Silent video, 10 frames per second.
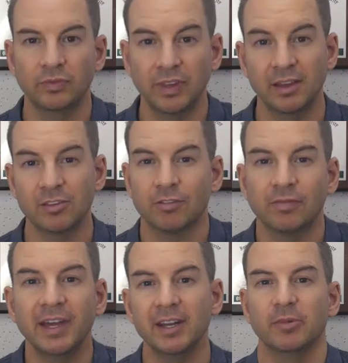Thanks
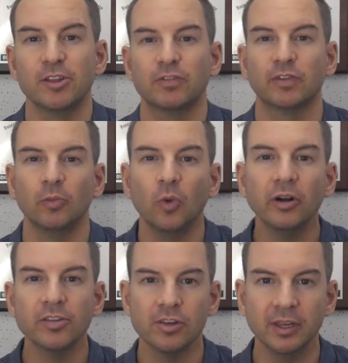very much for
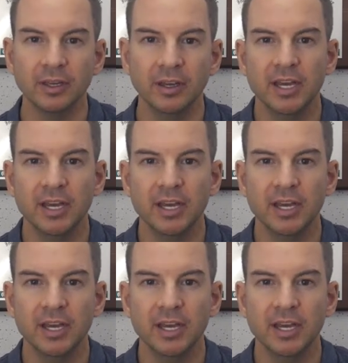watching.